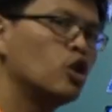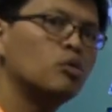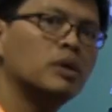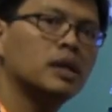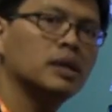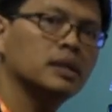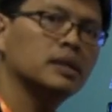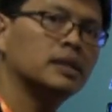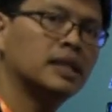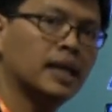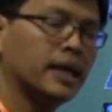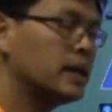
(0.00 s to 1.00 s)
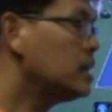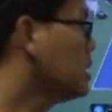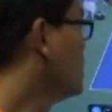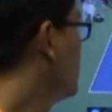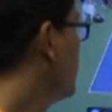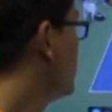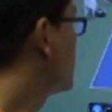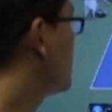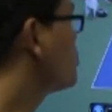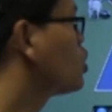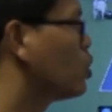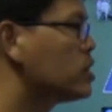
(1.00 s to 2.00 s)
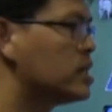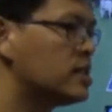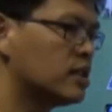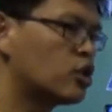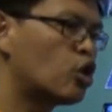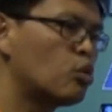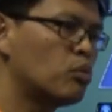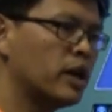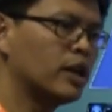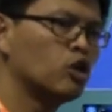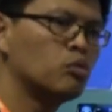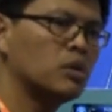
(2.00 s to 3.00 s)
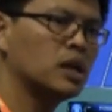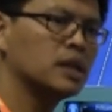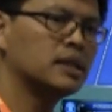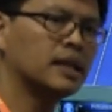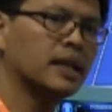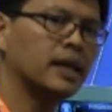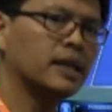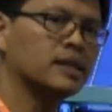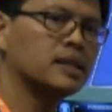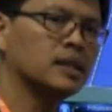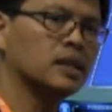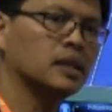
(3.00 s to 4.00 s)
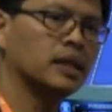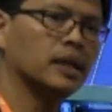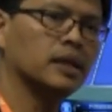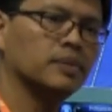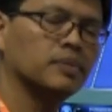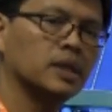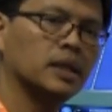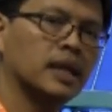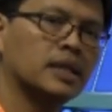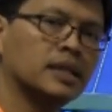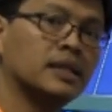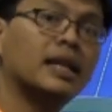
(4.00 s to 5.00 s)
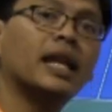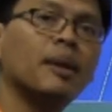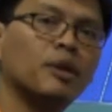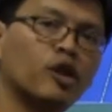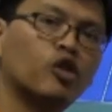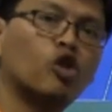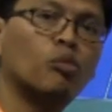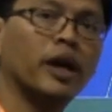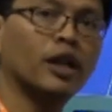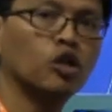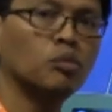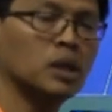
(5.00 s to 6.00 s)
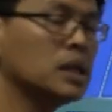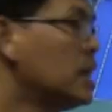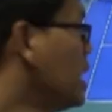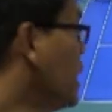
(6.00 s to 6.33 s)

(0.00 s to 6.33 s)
luma delay. In some sources, the chroma and luma delay is there's a delay between chroma and luma,